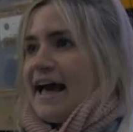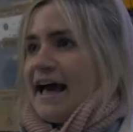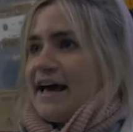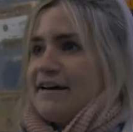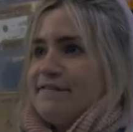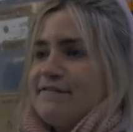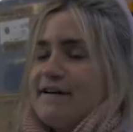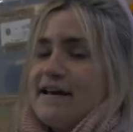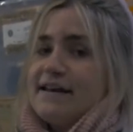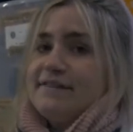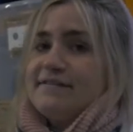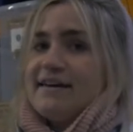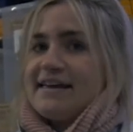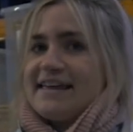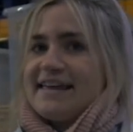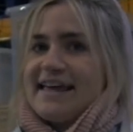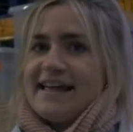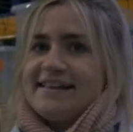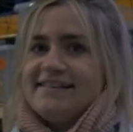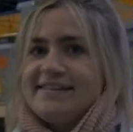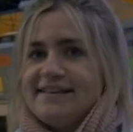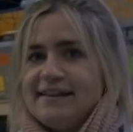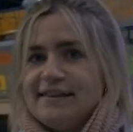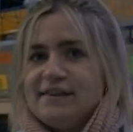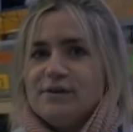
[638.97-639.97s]
afraid of it
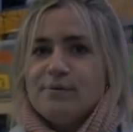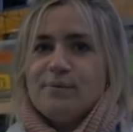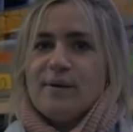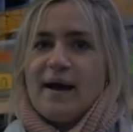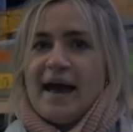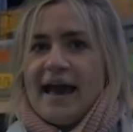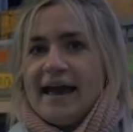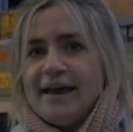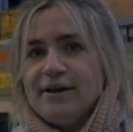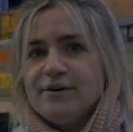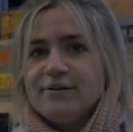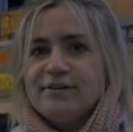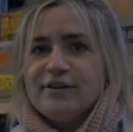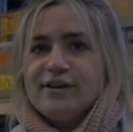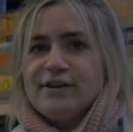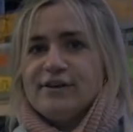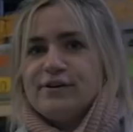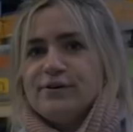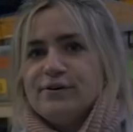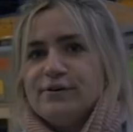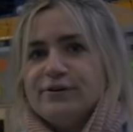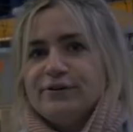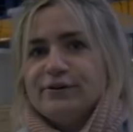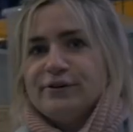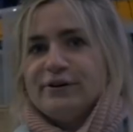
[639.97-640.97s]
getting in the way or that
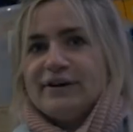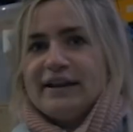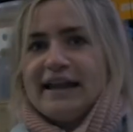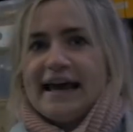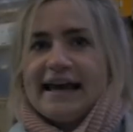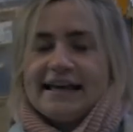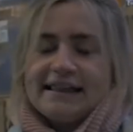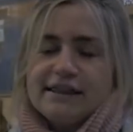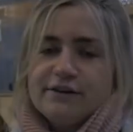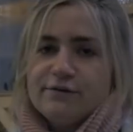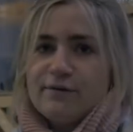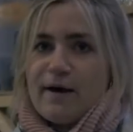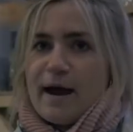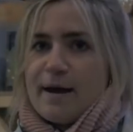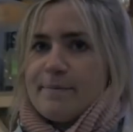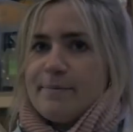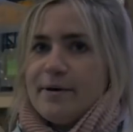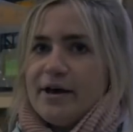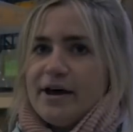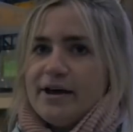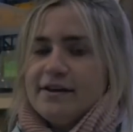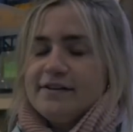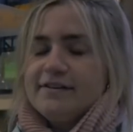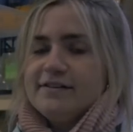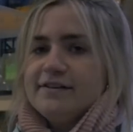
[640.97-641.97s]
you're not like the right
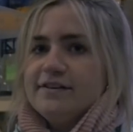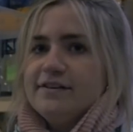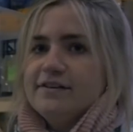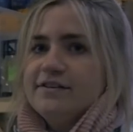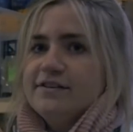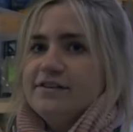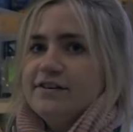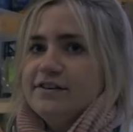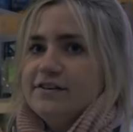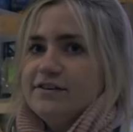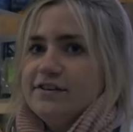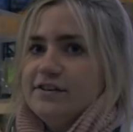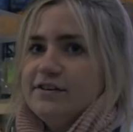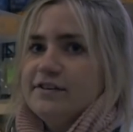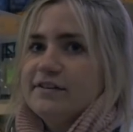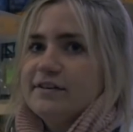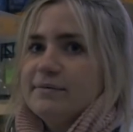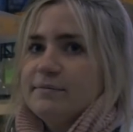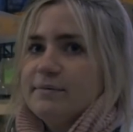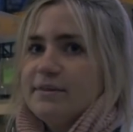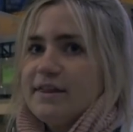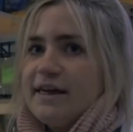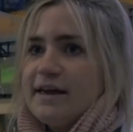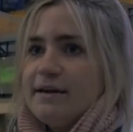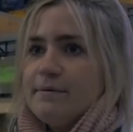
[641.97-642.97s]
person to do
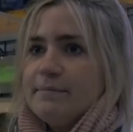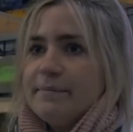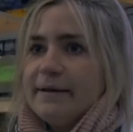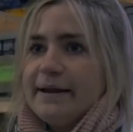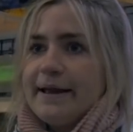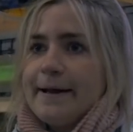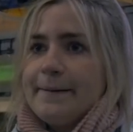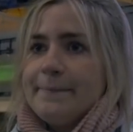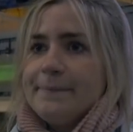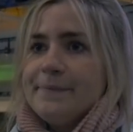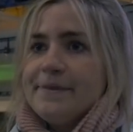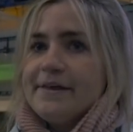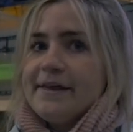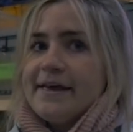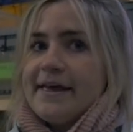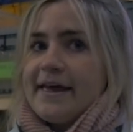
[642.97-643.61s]
something, but um,